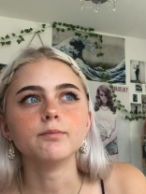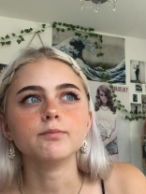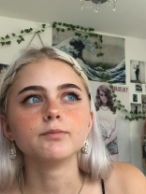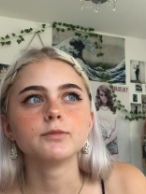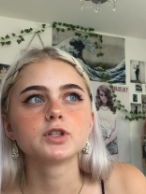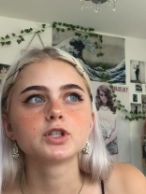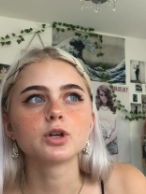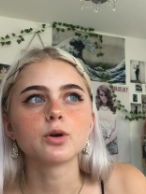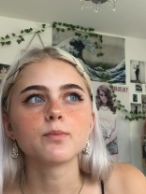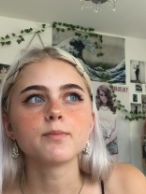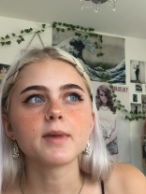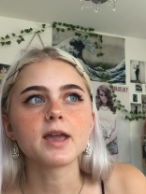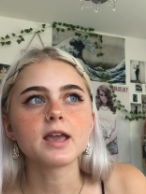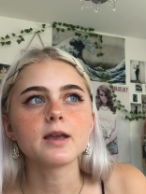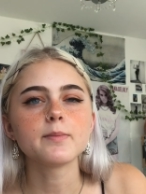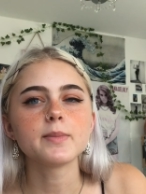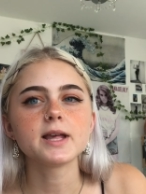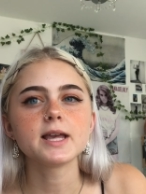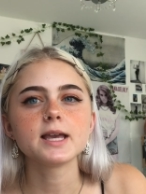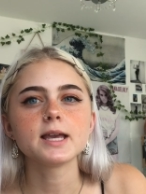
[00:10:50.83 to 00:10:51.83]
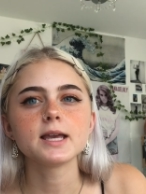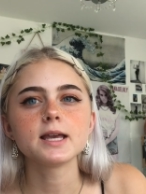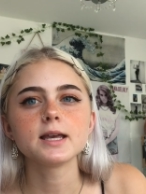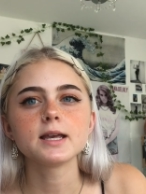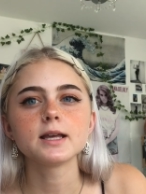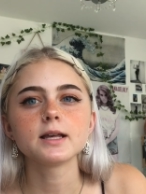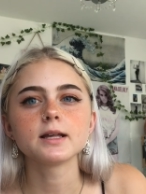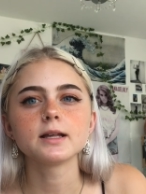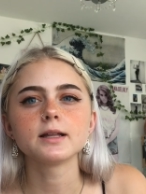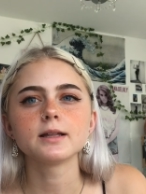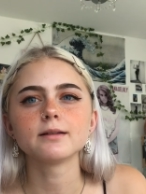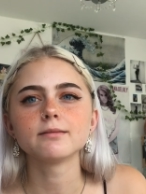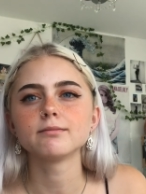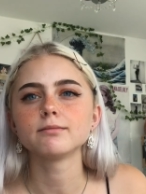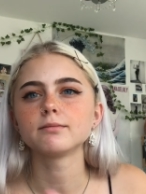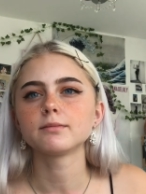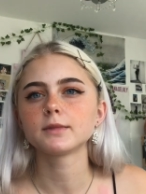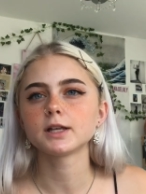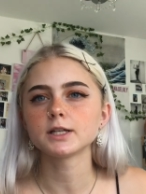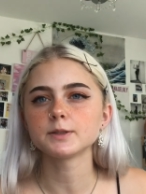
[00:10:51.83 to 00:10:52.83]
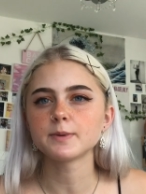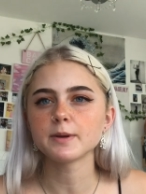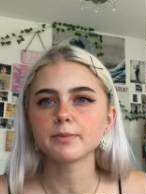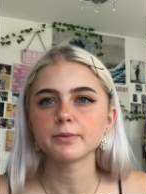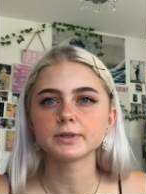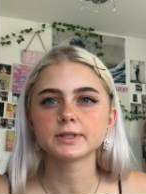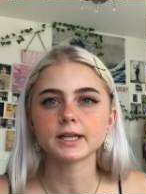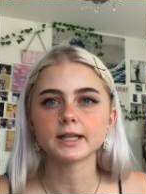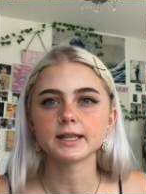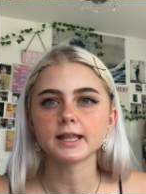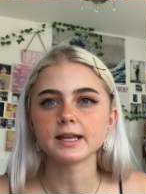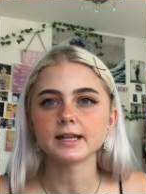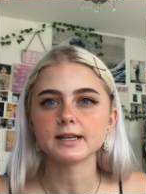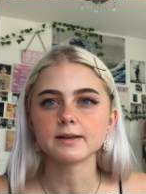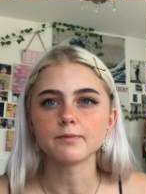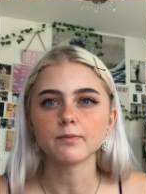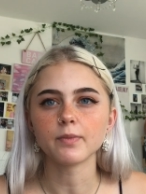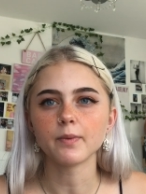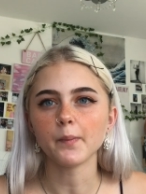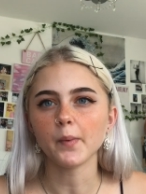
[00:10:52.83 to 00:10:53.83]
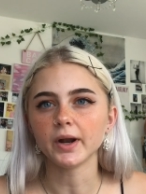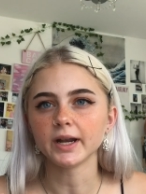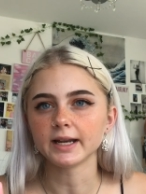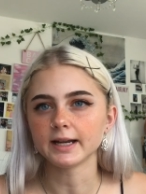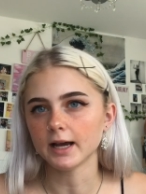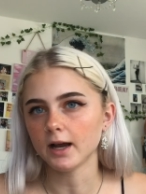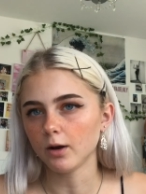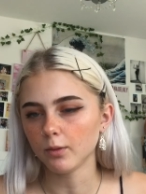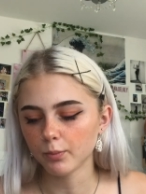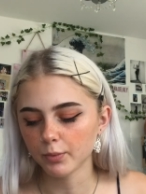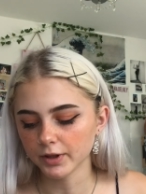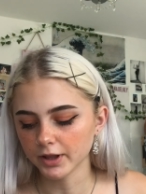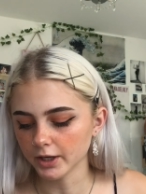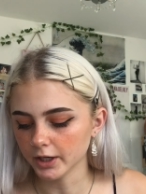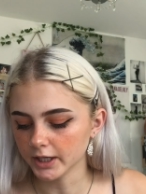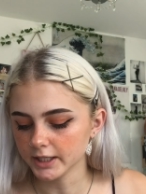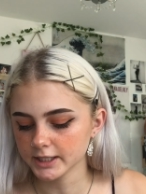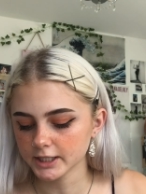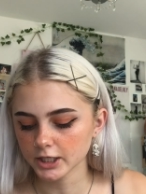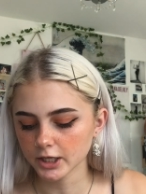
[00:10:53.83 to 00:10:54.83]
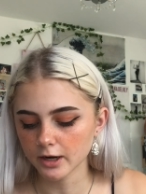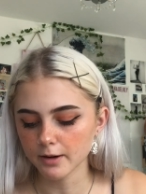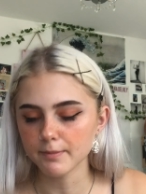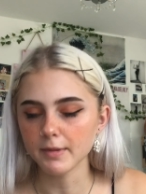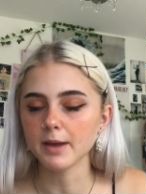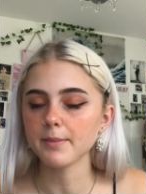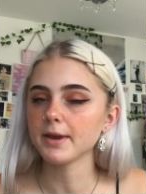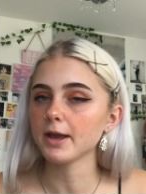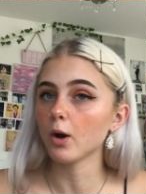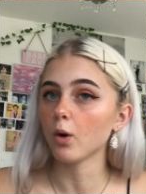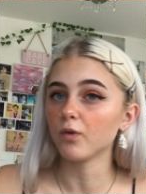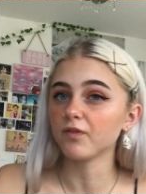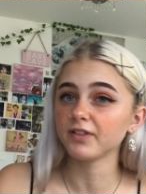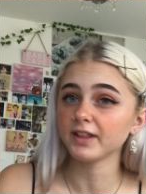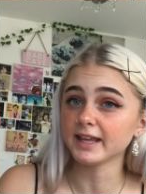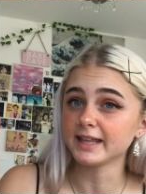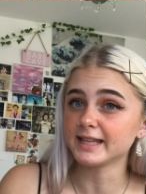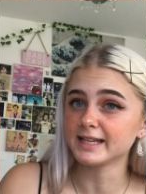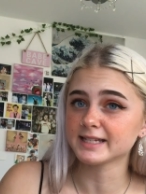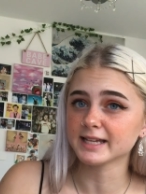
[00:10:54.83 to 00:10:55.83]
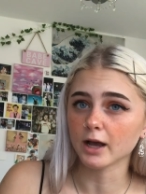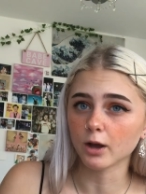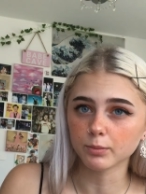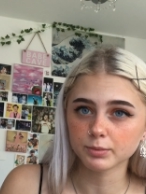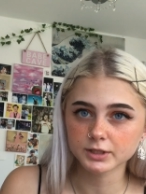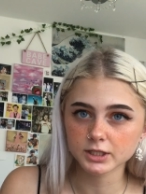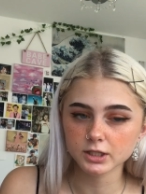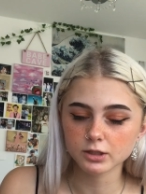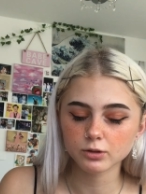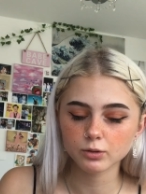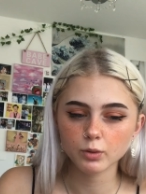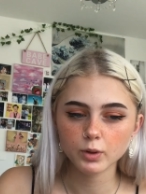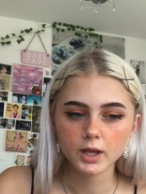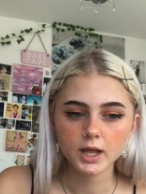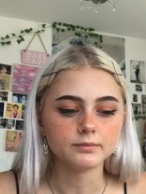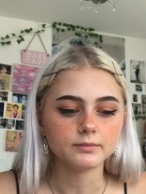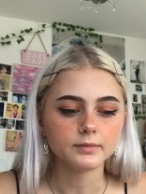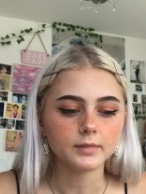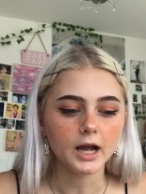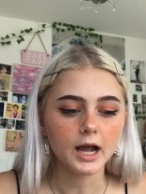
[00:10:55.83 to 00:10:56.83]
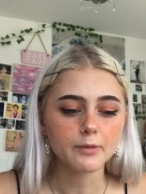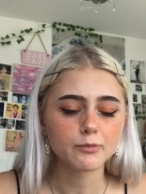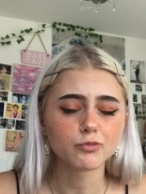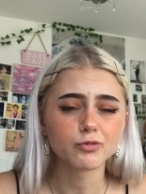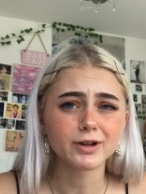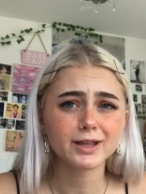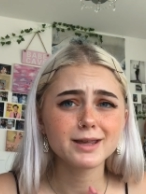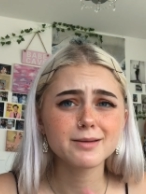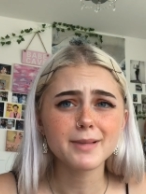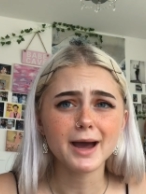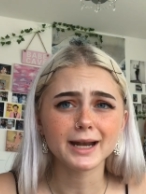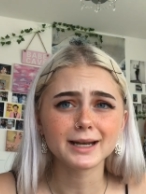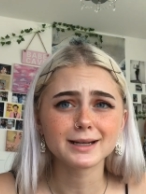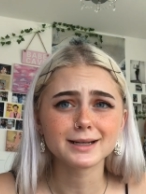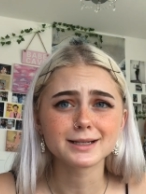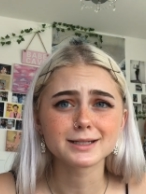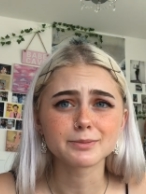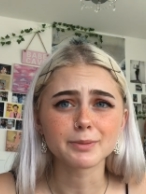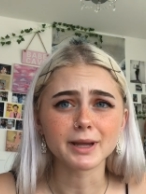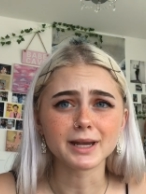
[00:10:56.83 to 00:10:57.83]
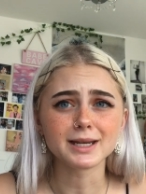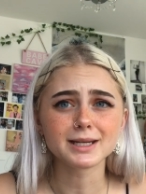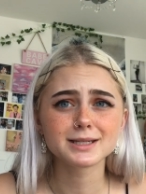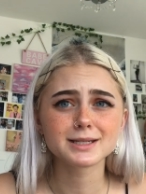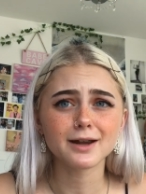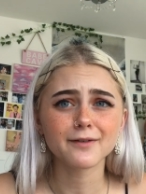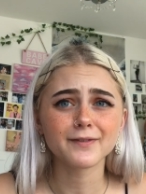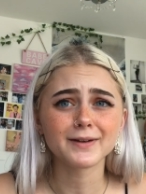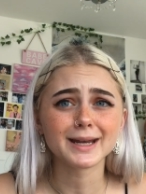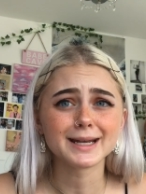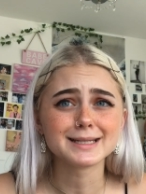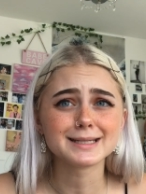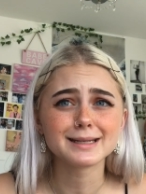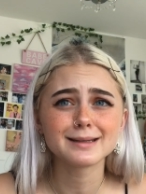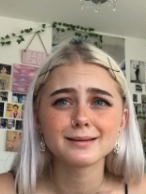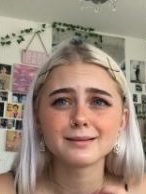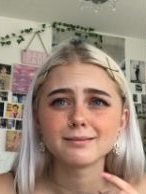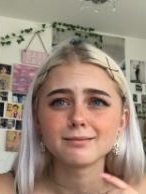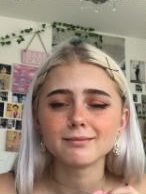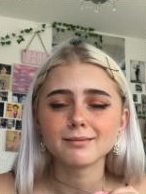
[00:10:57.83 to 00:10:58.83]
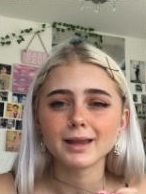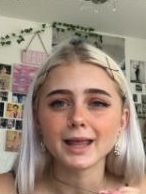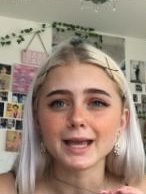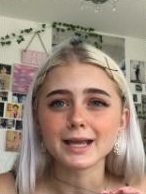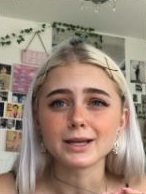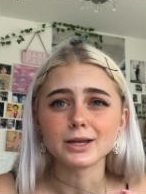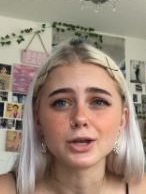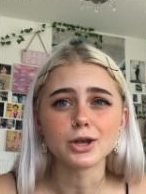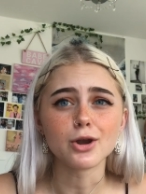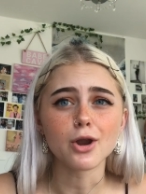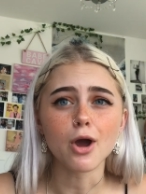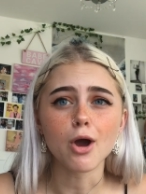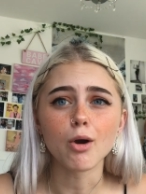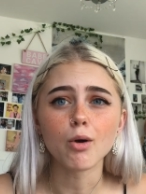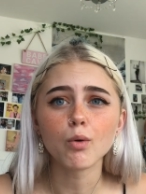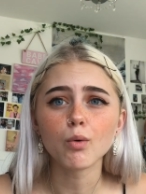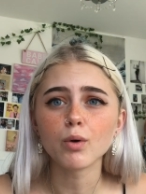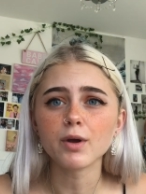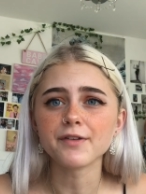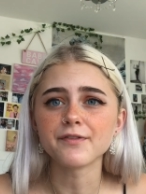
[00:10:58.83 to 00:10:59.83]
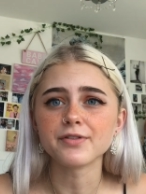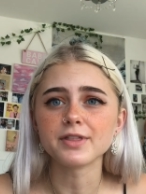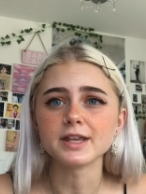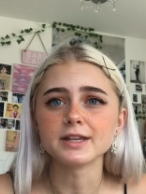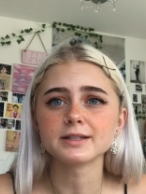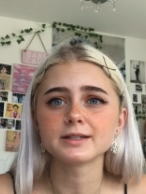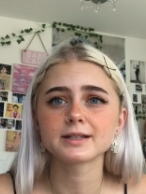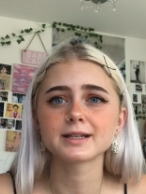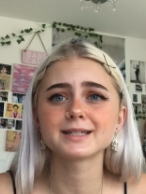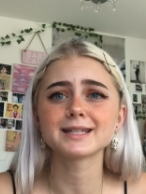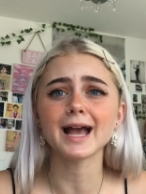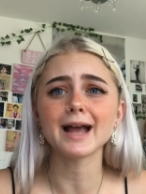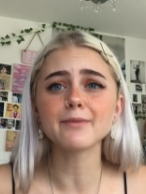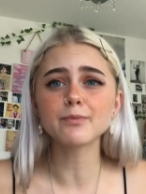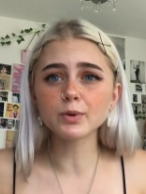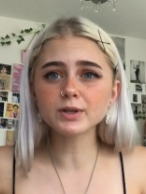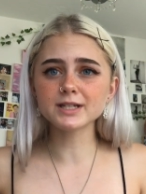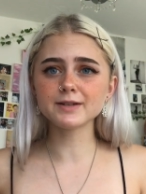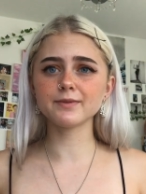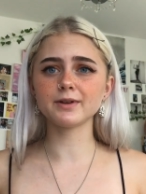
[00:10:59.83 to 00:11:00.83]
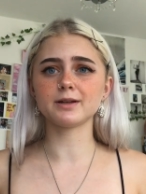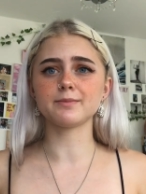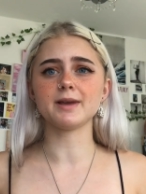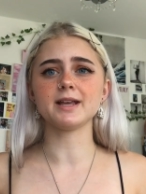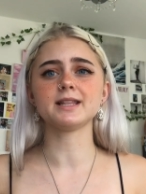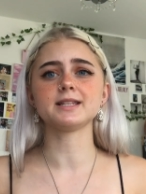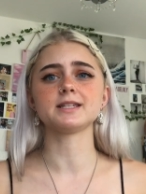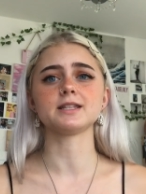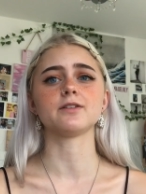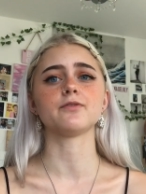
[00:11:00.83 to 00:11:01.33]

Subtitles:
So maybe, because people said they wanted help with their Instagram, maybe hopefully this helped you. I'm really bad at explaining stuff, and I didn't like know if this, because I wasn't even gonna make this in